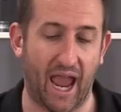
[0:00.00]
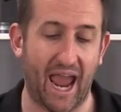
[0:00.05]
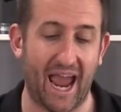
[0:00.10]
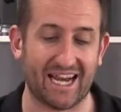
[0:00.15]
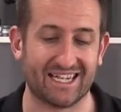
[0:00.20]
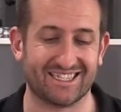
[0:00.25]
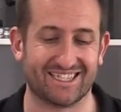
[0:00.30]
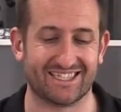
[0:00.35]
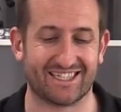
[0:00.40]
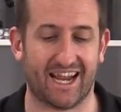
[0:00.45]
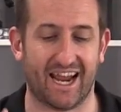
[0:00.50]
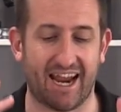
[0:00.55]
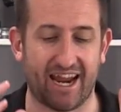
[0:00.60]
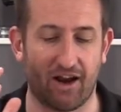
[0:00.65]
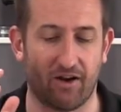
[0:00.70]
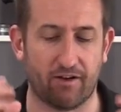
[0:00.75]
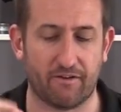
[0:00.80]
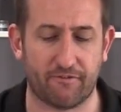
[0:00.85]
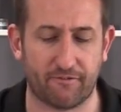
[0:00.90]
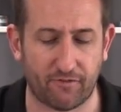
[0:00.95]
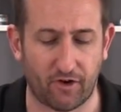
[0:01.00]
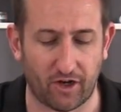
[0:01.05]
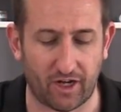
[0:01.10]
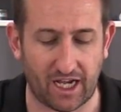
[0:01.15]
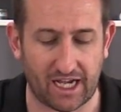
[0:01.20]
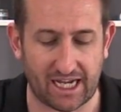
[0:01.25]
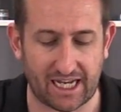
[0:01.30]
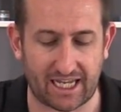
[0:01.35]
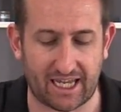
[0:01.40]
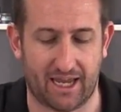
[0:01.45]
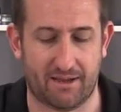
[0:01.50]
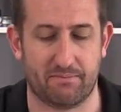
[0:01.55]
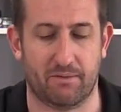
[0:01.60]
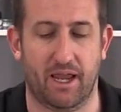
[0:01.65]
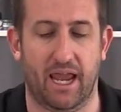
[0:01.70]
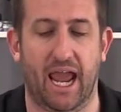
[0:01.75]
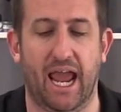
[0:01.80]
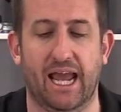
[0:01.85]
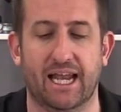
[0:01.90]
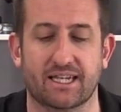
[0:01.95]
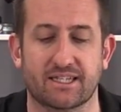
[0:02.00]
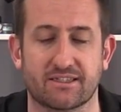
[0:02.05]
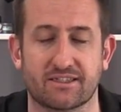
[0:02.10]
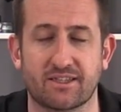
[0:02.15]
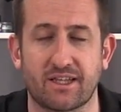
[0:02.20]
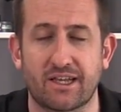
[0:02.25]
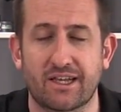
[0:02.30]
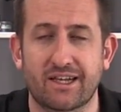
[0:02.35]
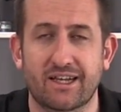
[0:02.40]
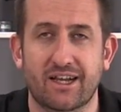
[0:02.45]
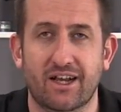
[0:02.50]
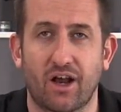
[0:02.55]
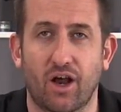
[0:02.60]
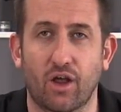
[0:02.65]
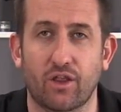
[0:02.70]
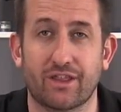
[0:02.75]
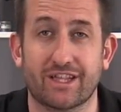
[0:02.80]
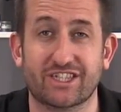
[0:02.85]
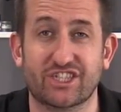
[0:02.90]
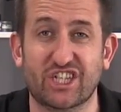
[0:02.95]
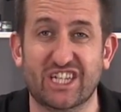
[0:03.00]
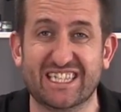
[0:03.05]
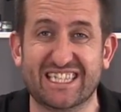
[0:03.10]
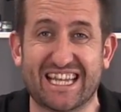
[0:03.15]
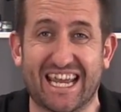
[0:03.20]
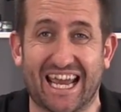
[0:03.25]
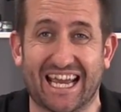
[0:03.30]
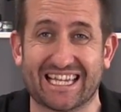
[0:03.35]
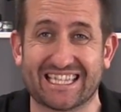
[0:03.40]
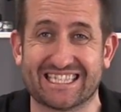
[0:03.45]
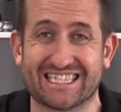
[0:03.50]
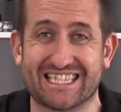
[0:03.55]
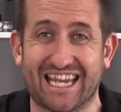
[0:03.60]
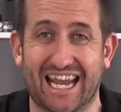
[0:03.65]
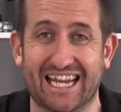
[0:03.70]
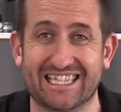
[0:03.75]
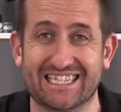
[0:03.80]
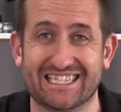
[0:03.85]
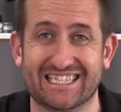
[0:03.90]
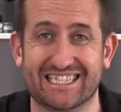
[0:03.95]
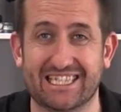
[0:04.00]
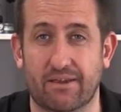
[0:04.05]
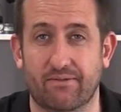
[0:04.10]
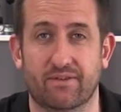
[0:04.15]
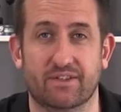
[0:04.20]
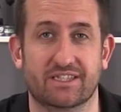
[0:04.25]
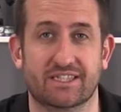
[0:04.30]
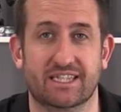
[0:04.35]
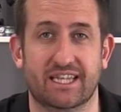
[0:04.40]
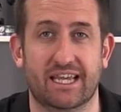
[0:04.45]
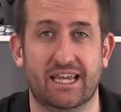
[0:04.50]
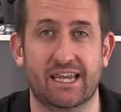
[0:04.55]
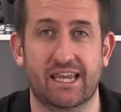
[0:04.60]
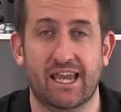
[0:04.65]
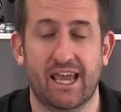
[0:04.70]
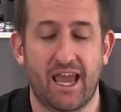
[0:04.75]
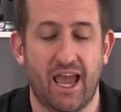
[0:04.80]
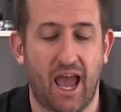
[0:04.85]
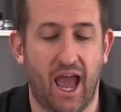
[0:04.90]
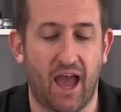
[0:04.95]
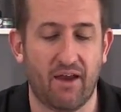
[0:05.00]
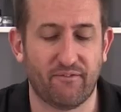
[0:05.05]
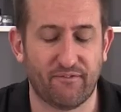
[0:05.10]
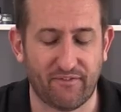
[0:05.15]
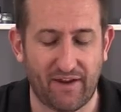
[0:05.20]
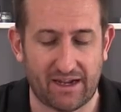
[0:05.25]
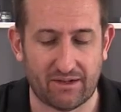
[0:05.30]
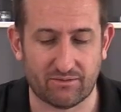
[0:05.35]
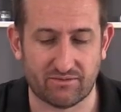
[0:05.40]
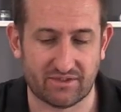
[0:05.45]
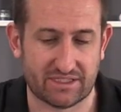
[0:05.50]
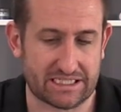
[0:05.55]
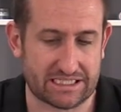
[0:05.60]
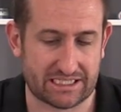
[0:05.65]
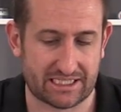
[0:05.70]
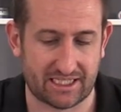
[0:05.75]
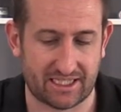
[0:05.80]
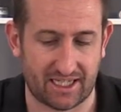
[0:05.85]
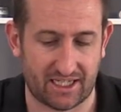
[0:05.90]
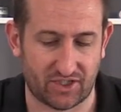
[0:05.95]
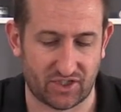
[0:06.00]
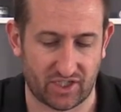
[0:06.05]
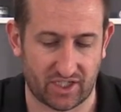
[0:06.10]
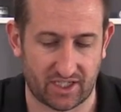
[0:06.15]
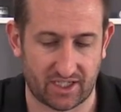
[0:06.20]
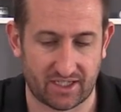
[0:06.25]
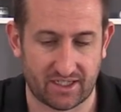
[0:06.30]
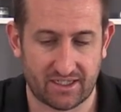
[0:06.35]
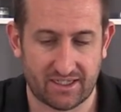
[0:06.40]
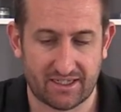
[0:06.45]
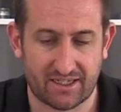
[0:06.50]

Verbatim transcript: and today I finally get my hands on the GTX 1070 Founders Edition.